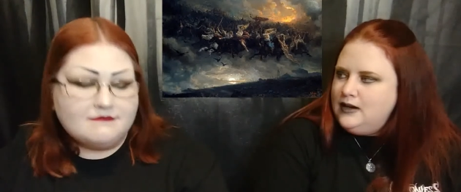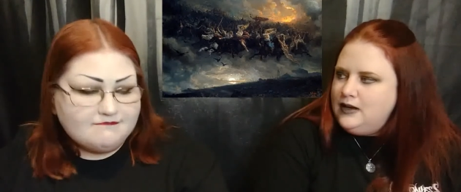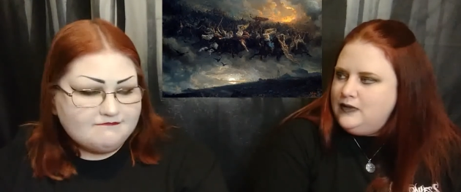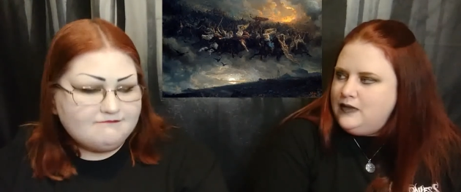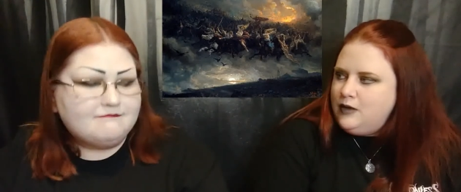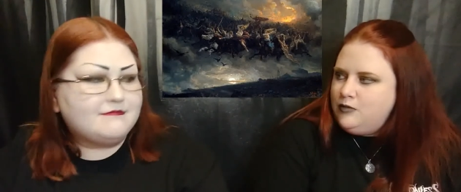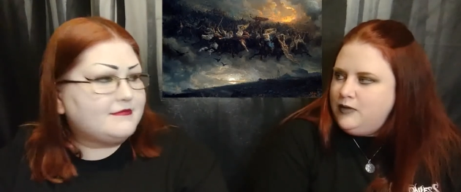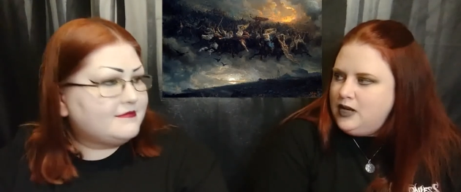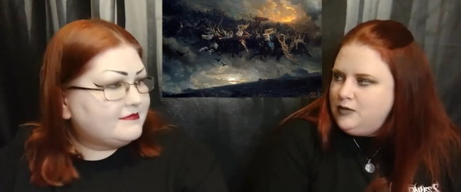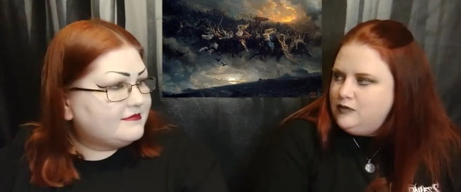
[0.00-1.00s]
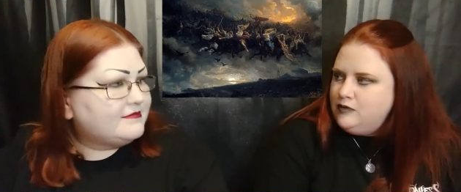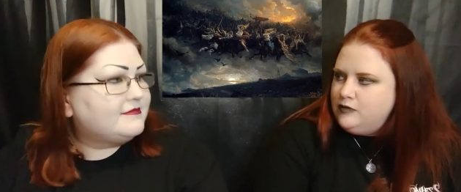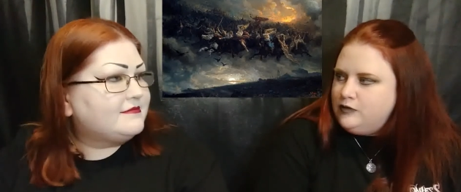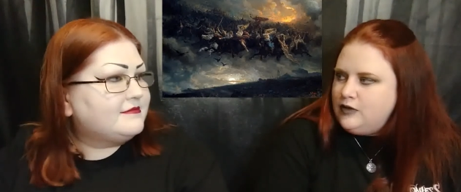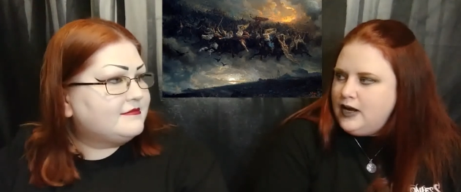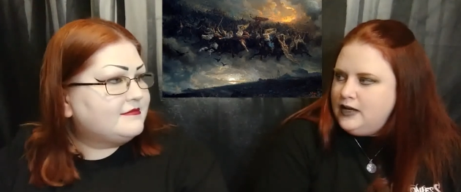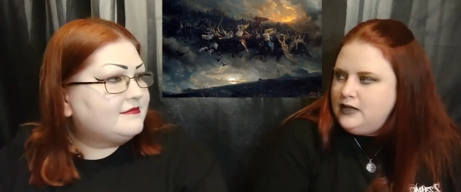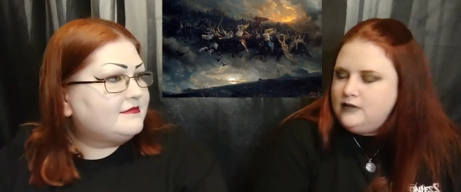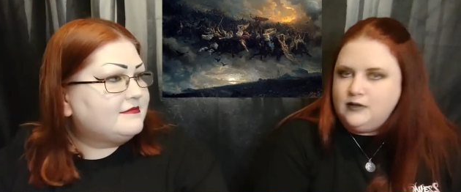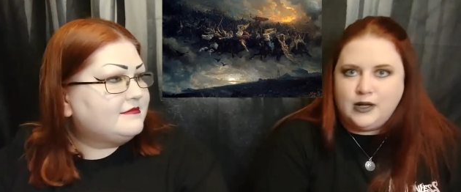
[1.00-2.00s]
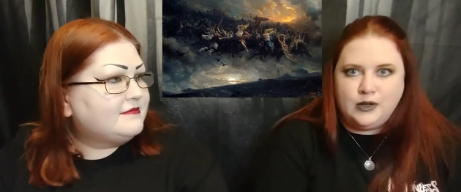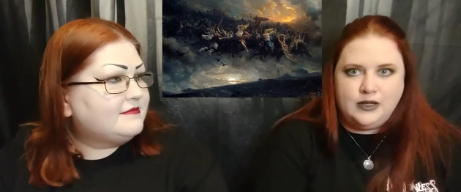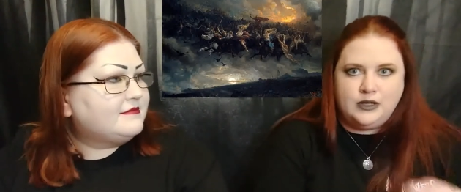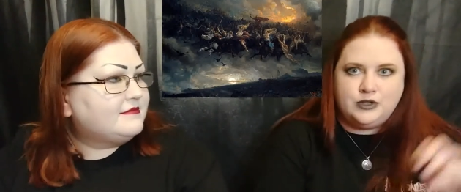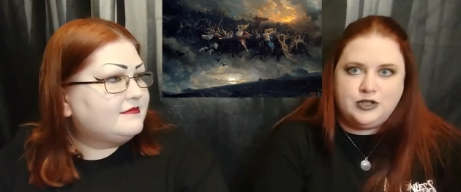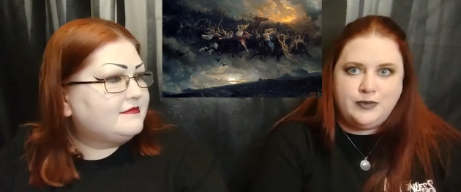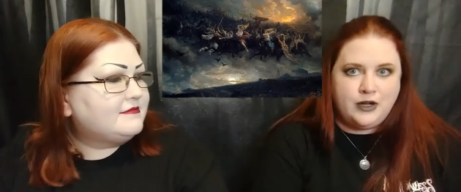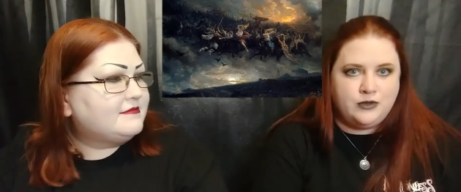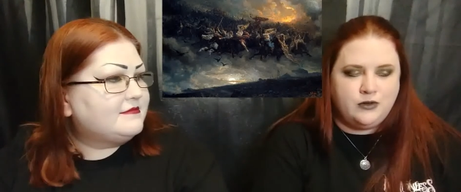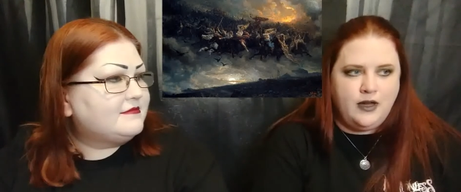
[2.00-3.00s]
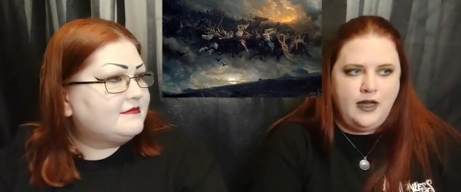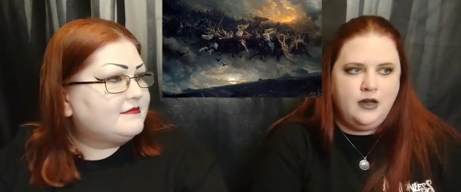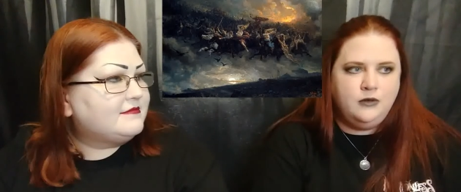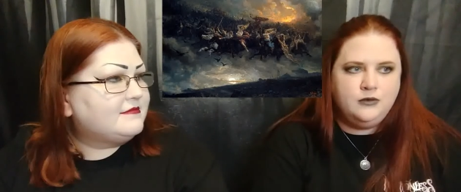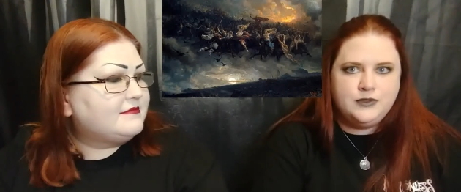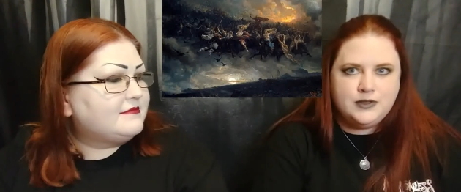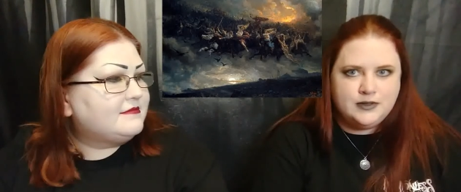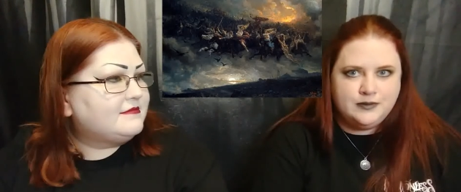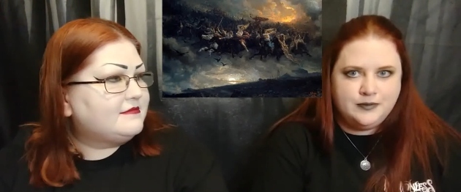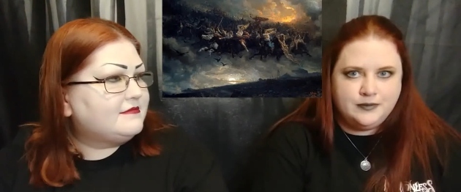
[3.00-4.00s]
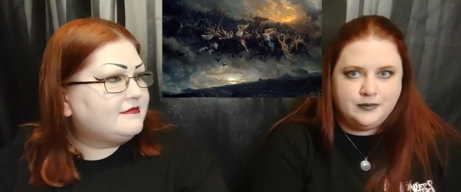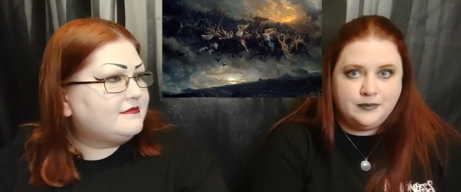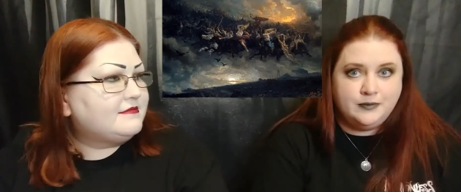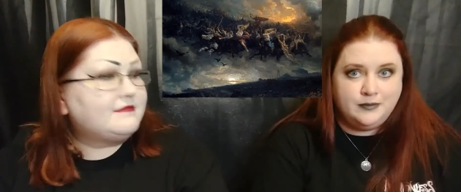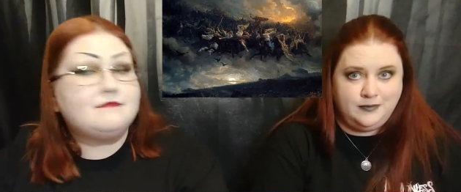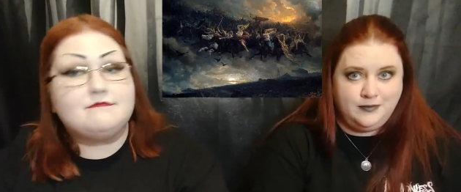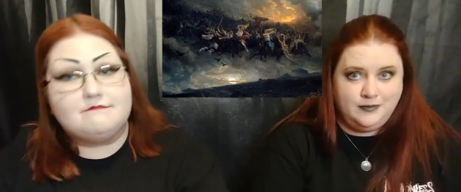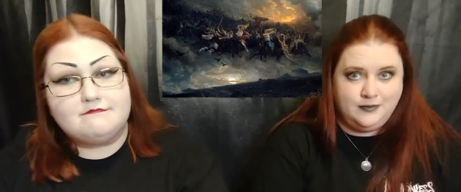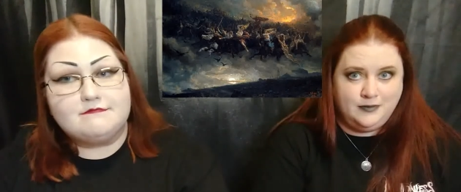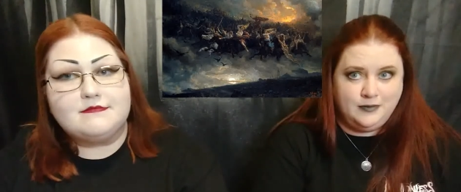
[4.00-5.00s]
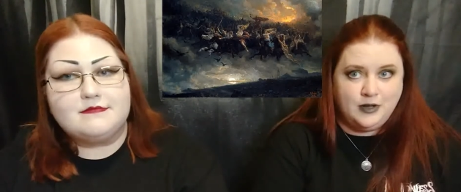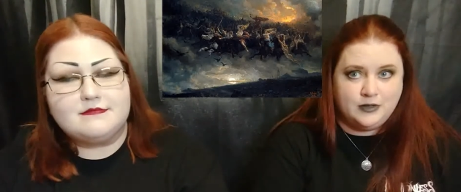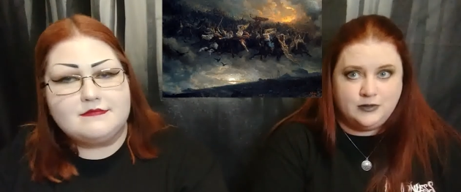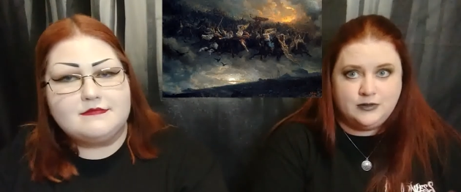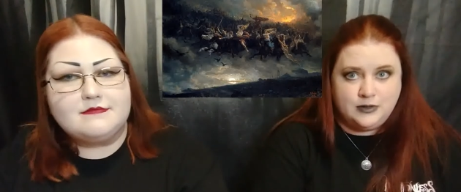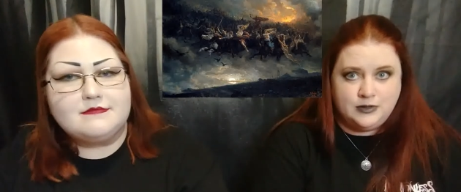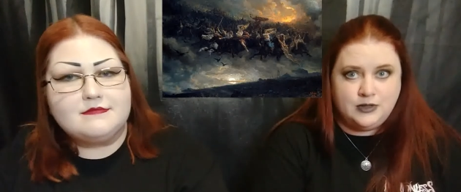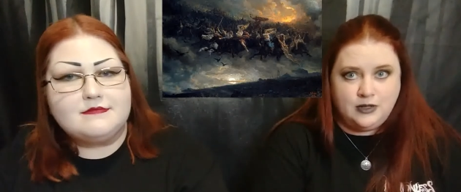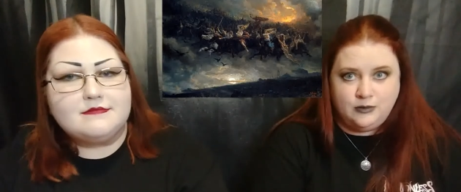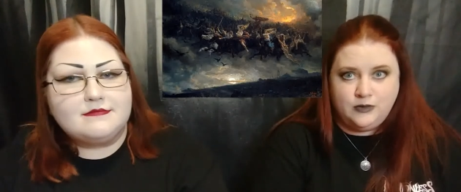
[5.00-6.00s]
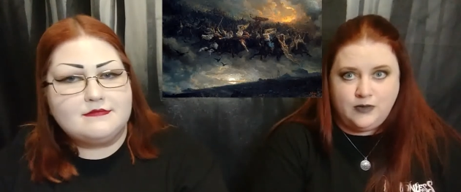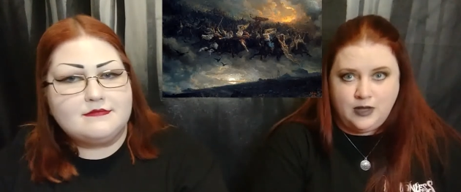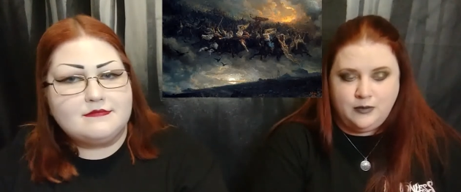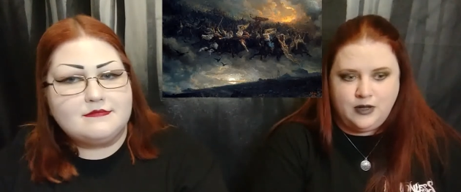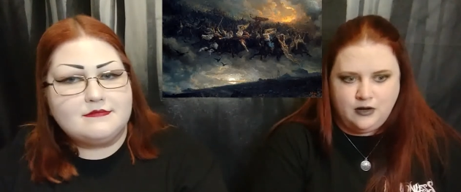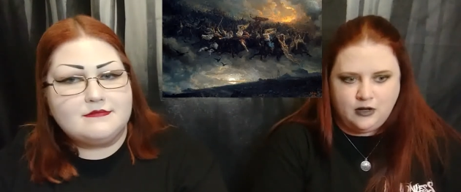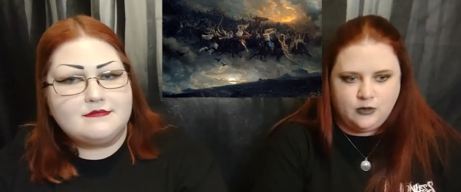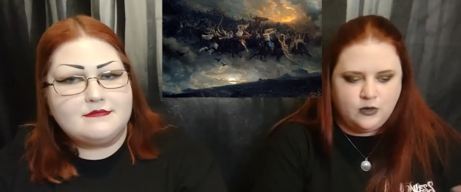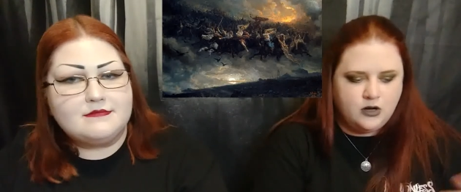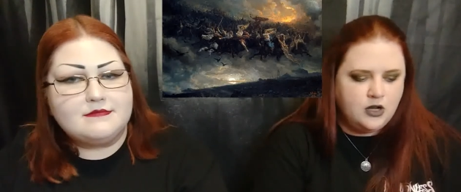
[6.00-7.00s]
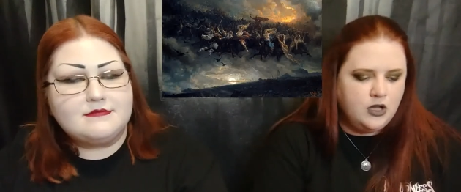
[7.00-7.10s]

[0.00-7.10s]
Speaker 1: And they were made up of a variety of not only your spectral hounds, also associated with vampiric lore,